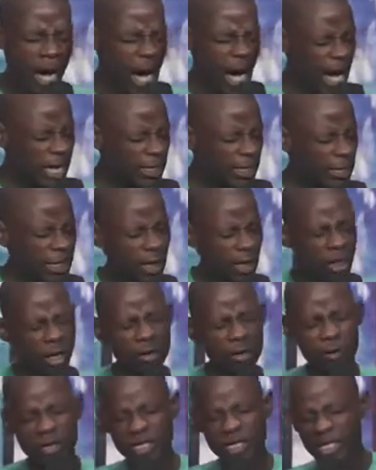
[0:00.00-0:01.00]
and say,
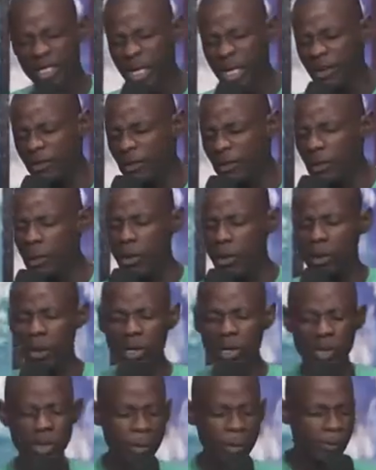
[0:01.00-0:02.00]
Lord, receive our
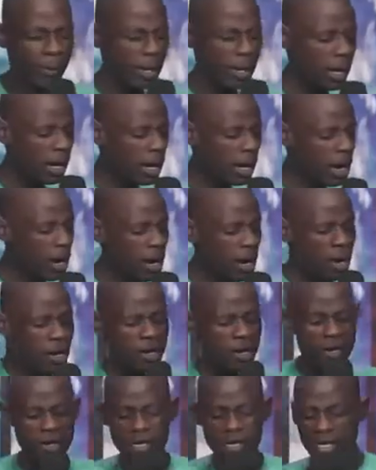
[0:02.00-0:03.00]
worship.
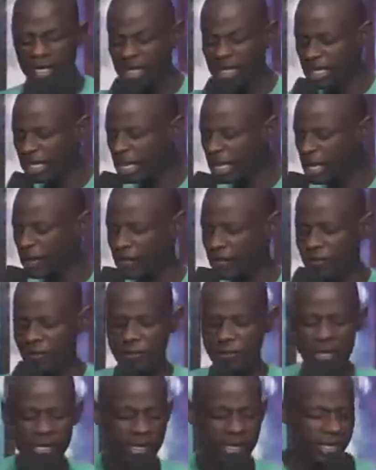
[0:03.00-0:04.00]
Receive,
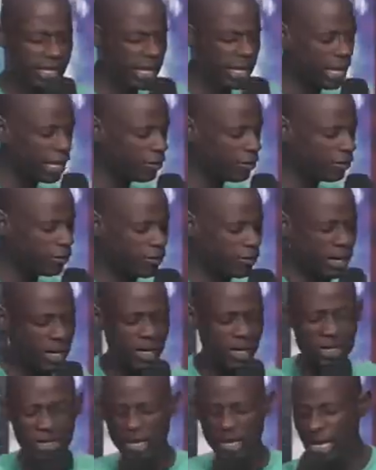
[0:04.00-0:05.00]
receive,
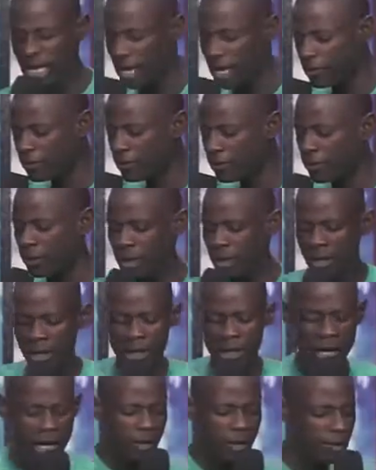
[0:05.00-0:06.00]
receive,
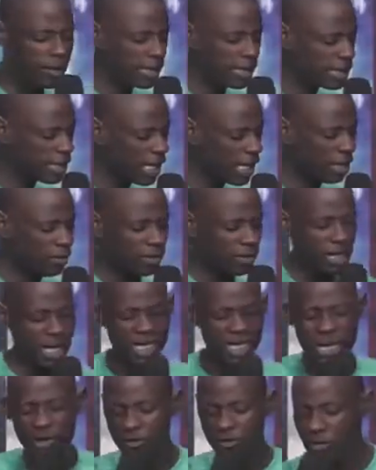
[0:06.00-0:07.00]
receive.
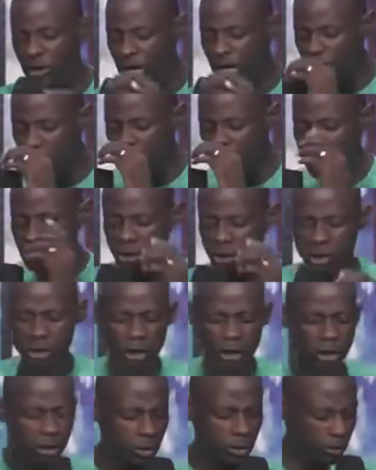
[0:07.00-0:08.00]
Let the fragrance
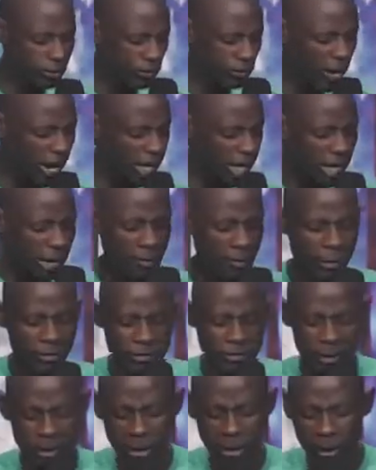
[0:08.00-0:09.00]
turn to fire
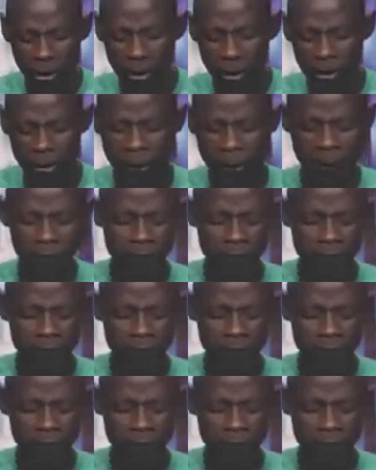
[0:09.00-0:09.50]
before the Lord.